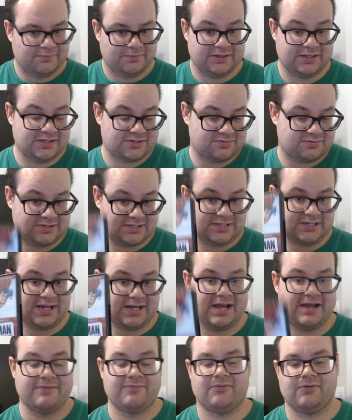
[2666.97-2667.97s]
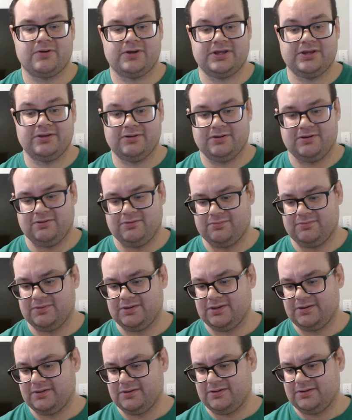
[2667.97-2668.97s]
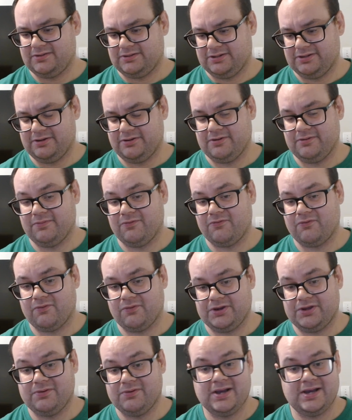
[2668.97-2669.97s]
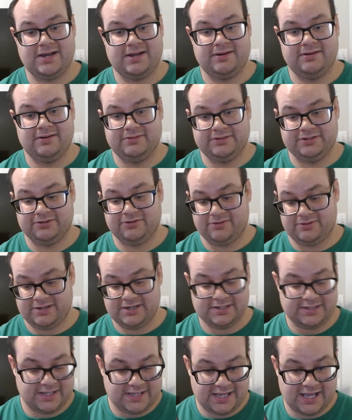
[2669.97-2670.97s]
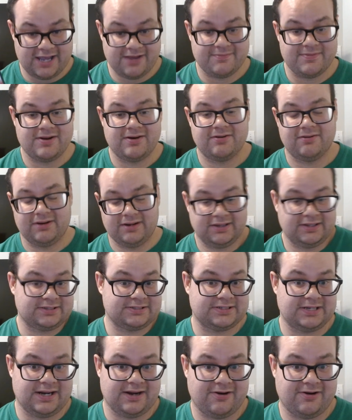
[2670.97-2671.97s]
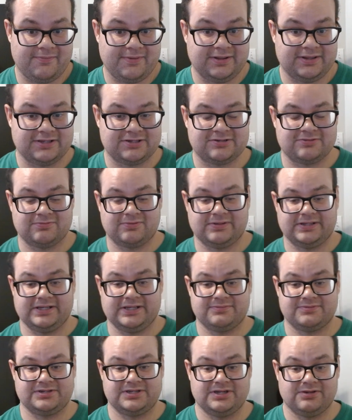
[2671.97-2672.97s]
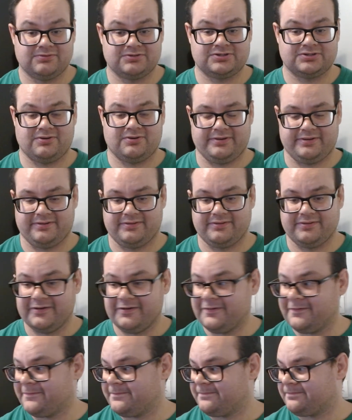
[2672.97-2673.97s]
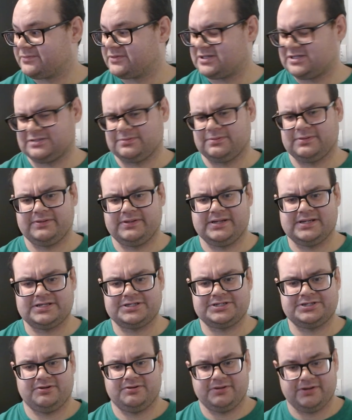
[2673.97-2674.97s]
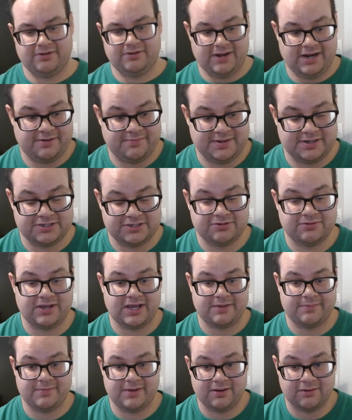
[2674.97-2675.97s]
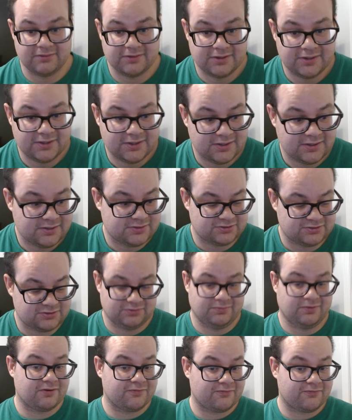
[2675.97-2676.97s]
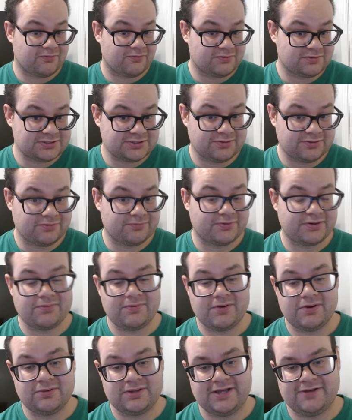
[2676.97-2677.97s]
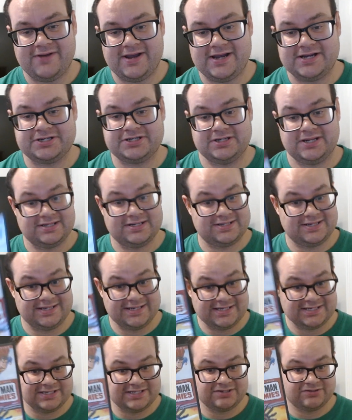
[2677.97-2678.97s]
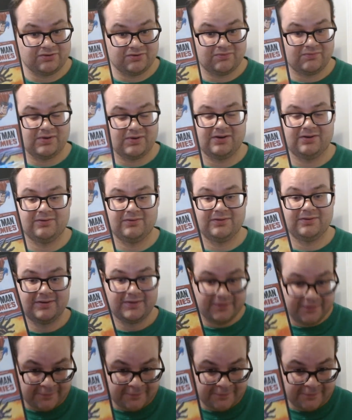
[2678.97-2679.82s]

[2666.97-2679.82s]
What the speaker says: But this was a time where you know, the year before you had The Dark Knight that came out. Like I said, Iron Man. This is when the MCU was starting. Because I believe the next year, you know, Iron Man 2 came out. So Marvel was doing pretty well in live action. I said DC's doing well